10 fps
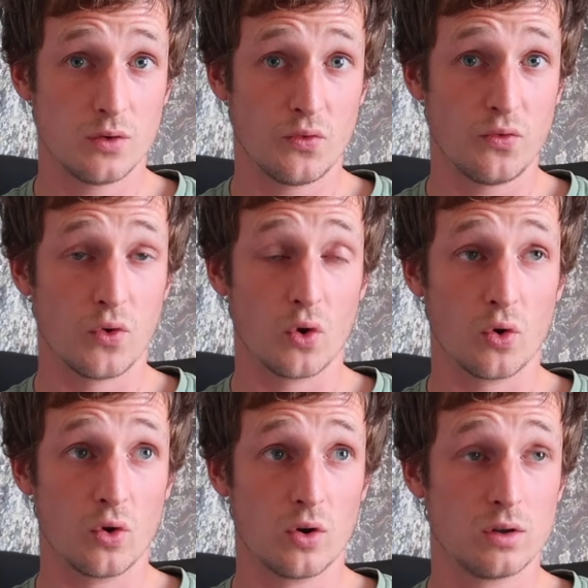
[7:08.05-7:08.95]

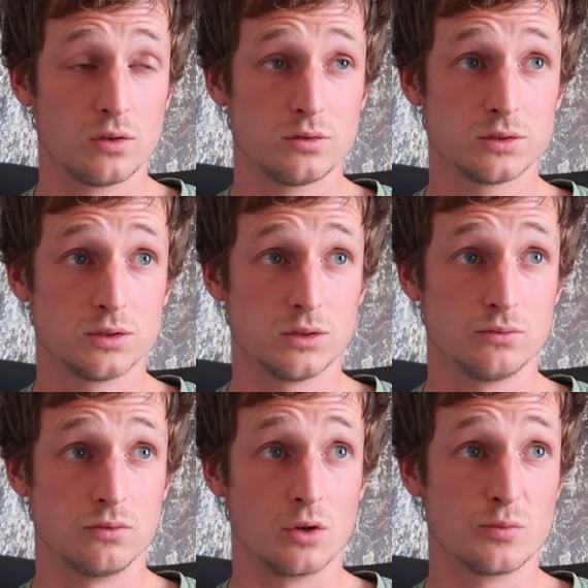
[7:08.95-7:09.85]
for
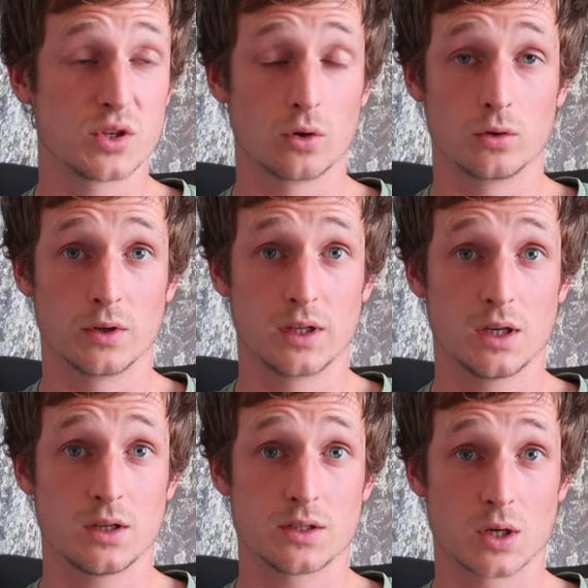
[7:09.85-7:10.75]
rope
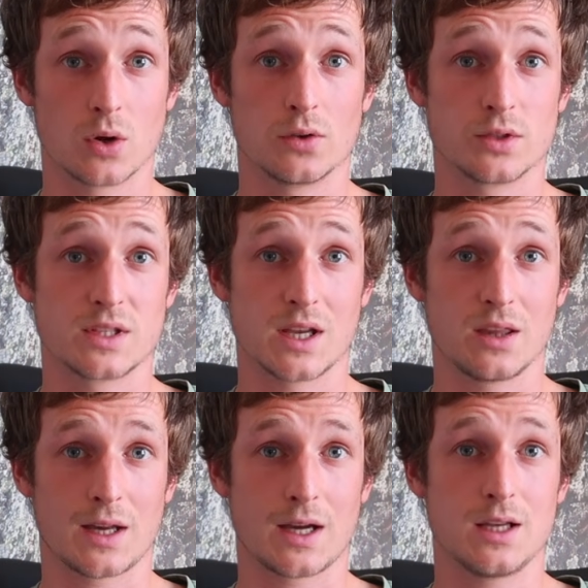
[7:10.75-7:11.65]
soloing, so I would say
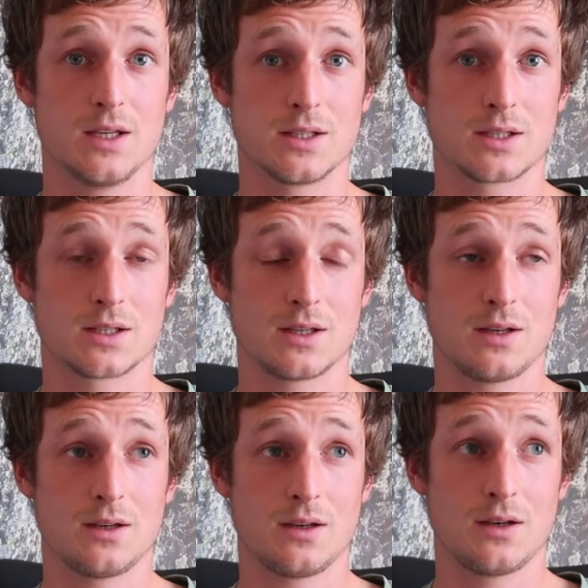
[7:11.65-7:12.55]
that is
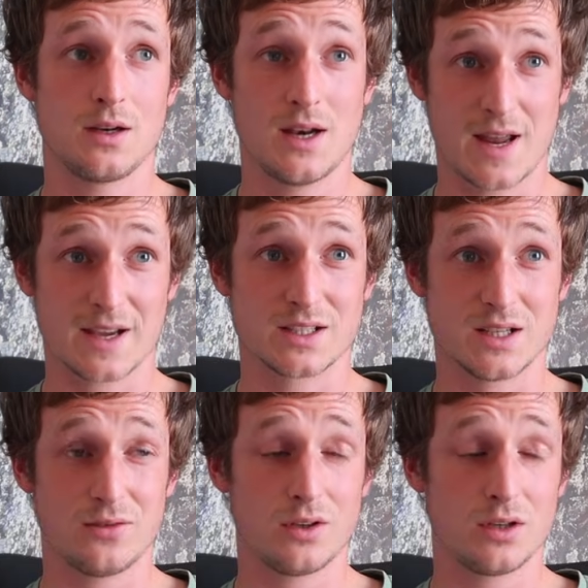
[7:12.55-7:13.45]
a negative.